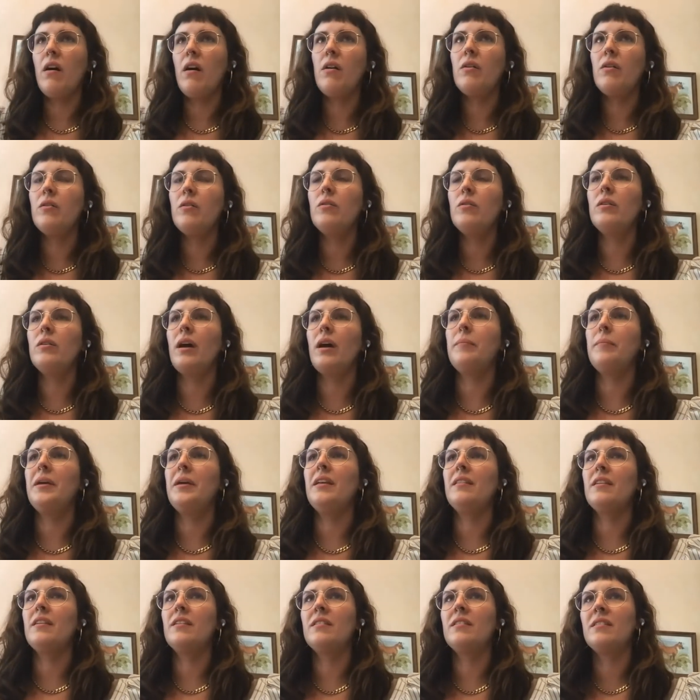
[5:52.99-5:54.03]
oh, I
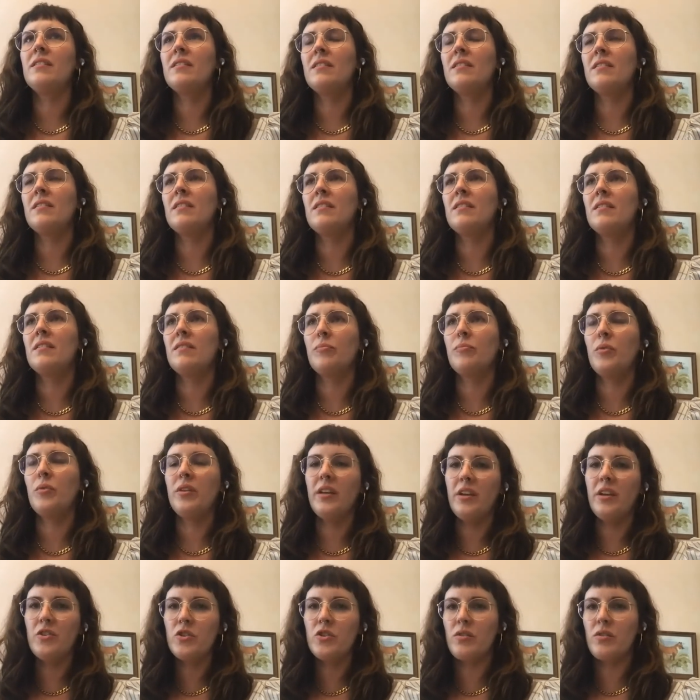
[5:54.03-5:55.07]
mean, this is
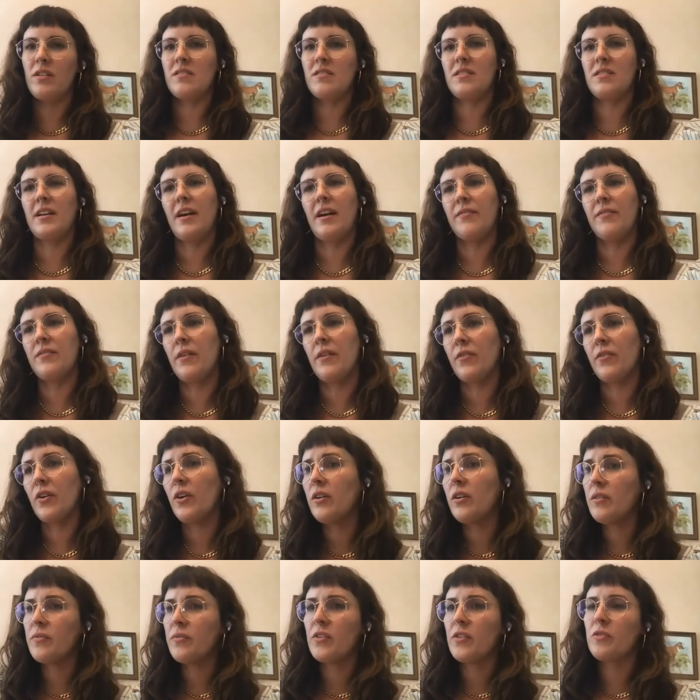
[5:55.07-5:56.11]
really interesting. I've never
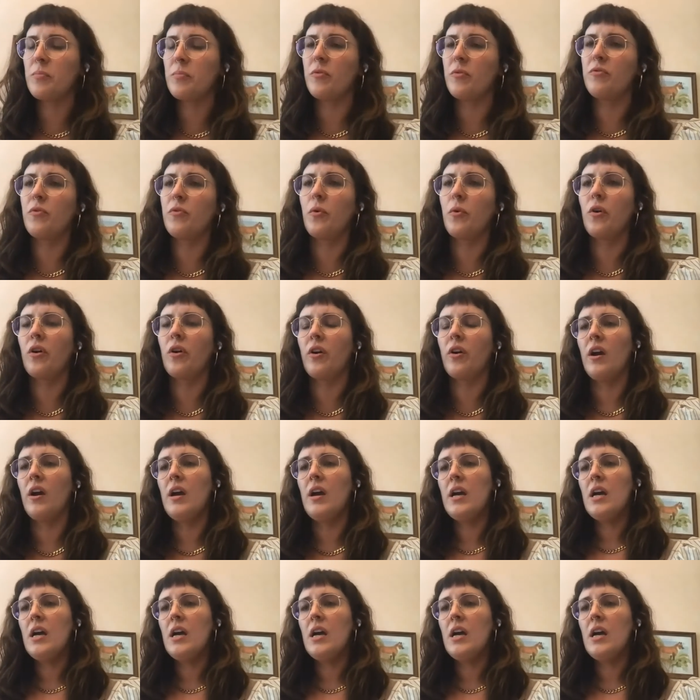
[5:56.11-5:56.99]
heard of this before.